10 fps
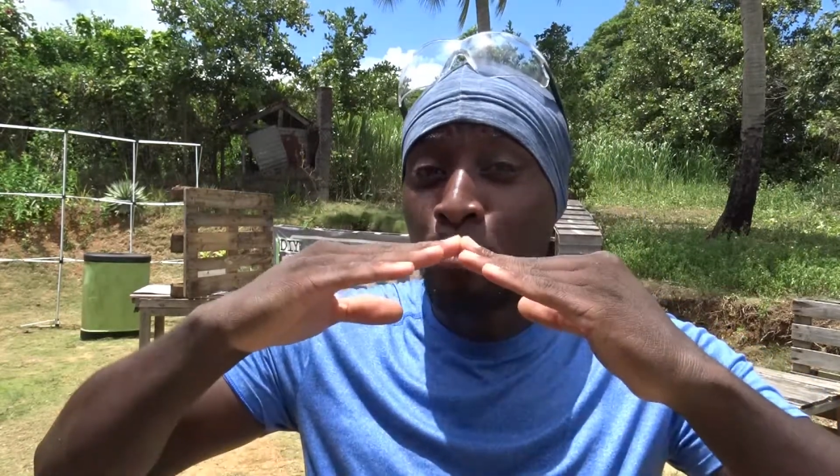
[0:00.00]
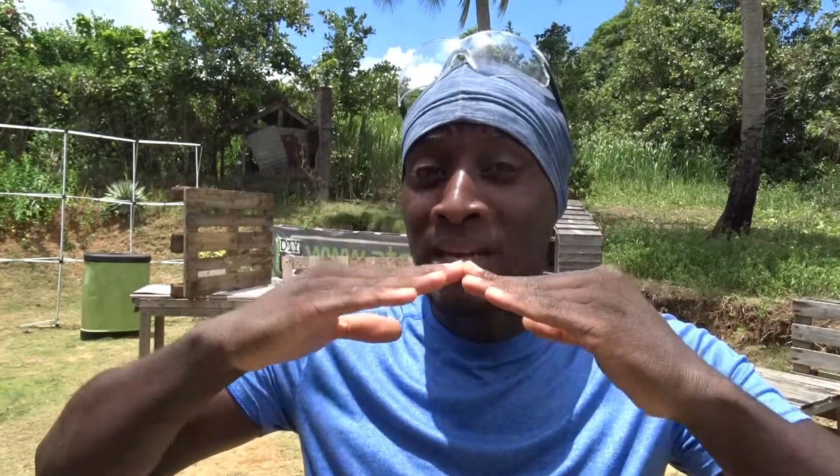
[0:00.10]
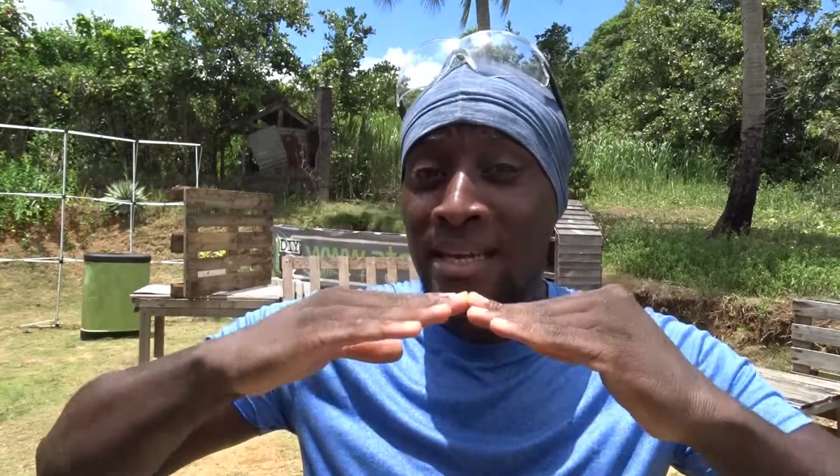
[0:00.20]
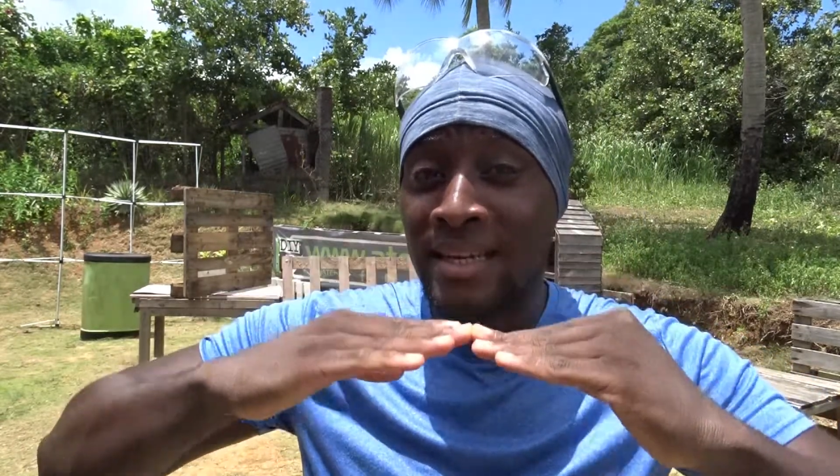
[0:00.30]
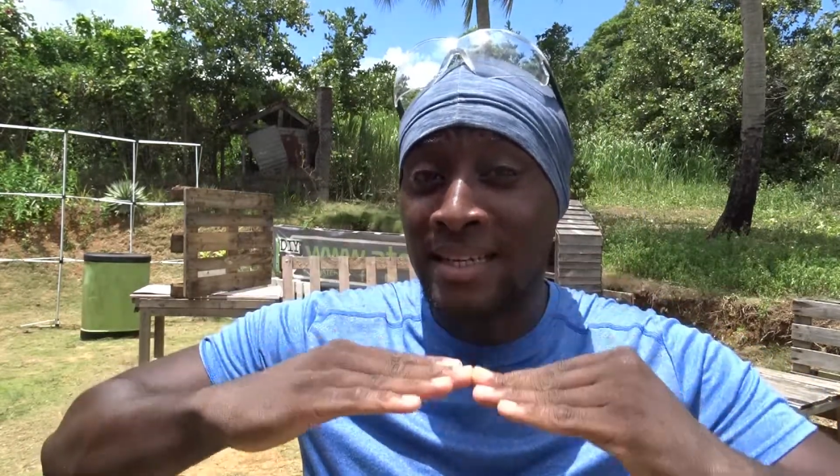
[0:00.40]
to
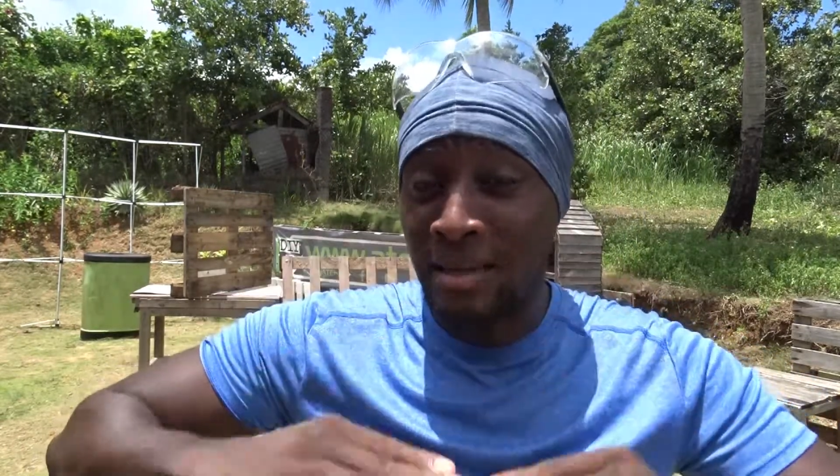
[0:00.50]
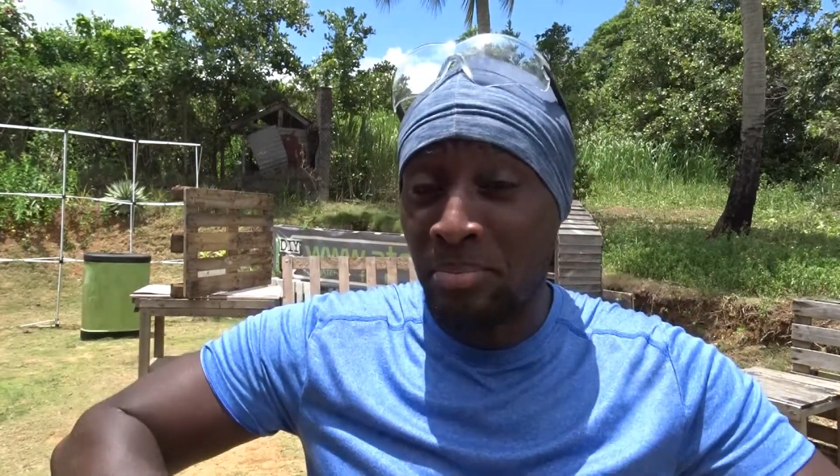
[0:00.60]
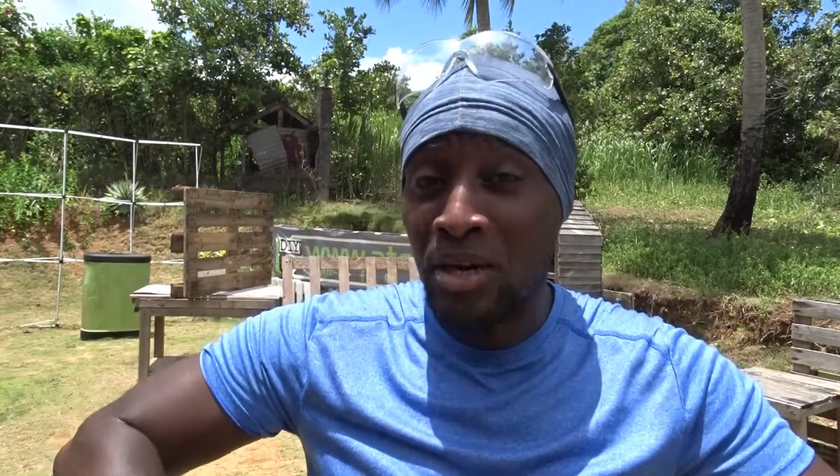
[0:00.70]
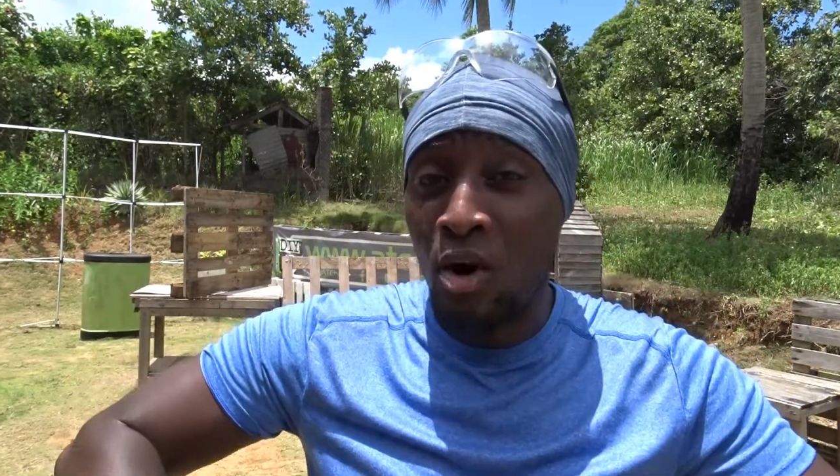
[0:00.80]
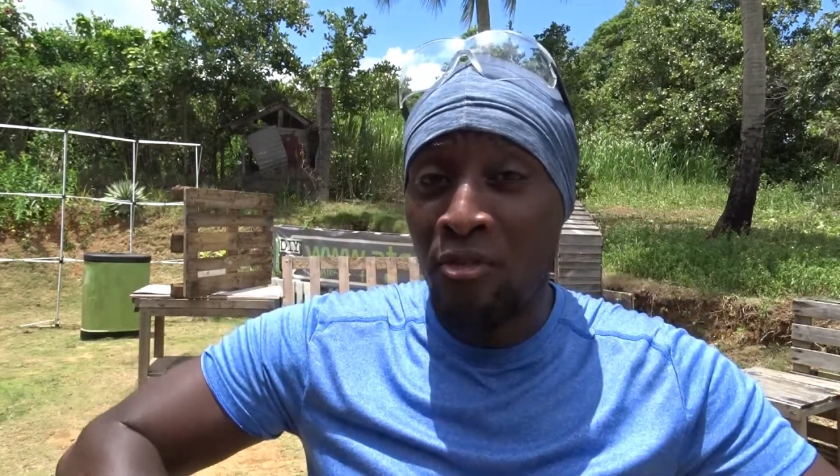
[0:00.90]
be
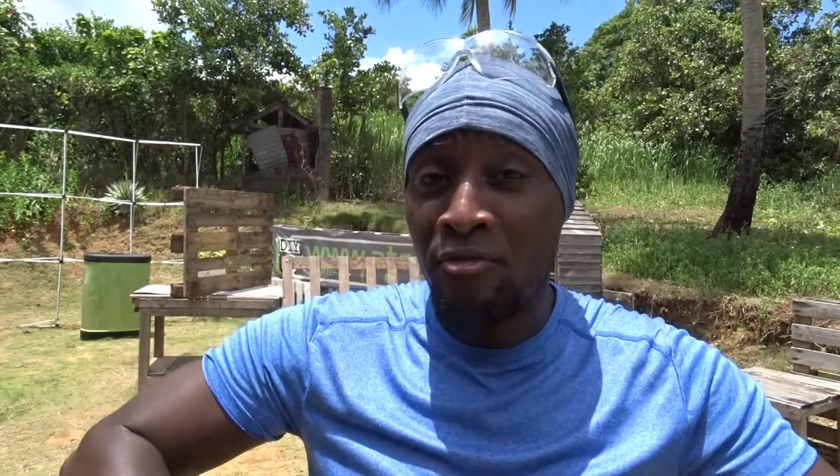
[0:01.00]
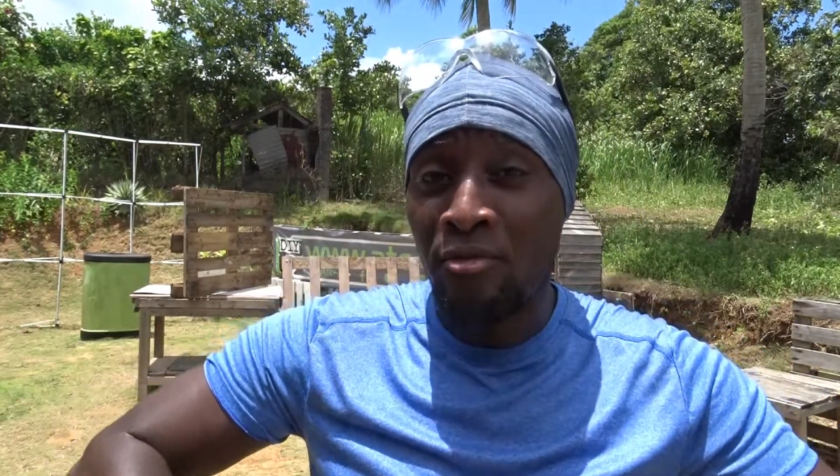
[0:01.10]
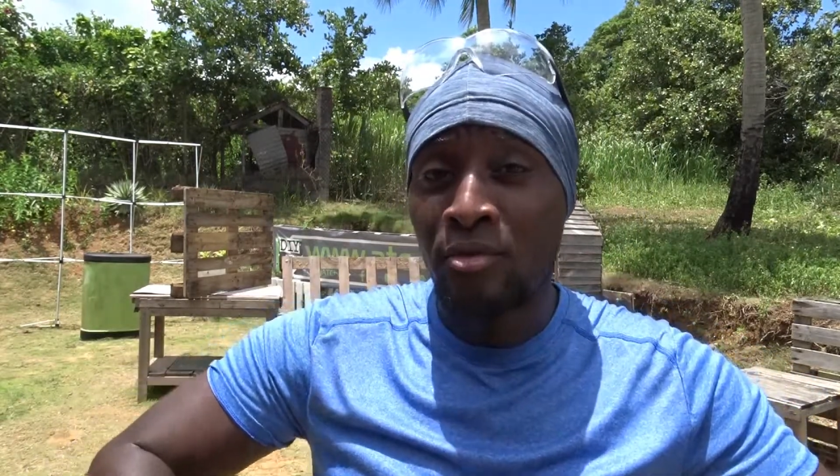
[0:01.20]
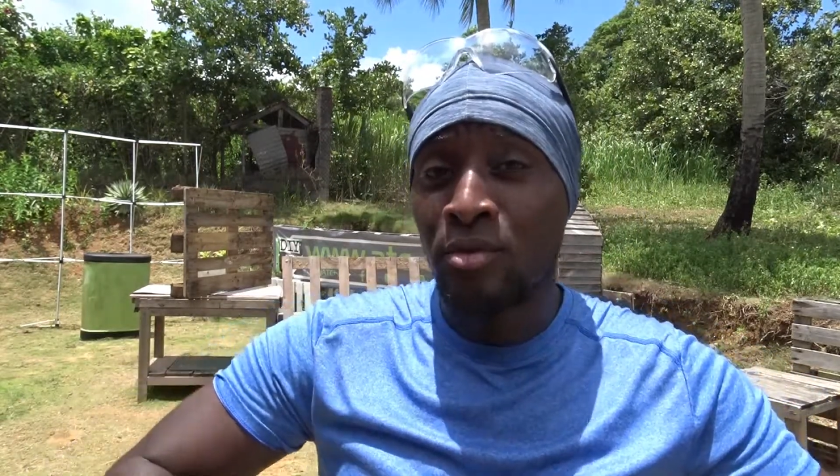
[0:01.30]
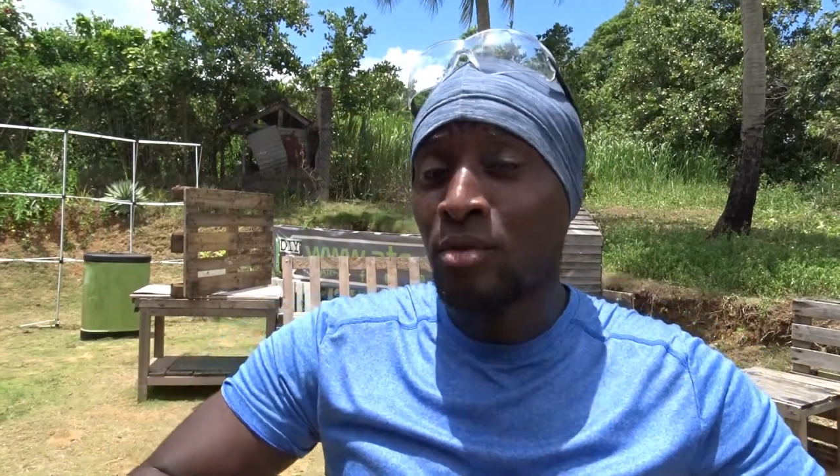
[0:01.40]
deep enough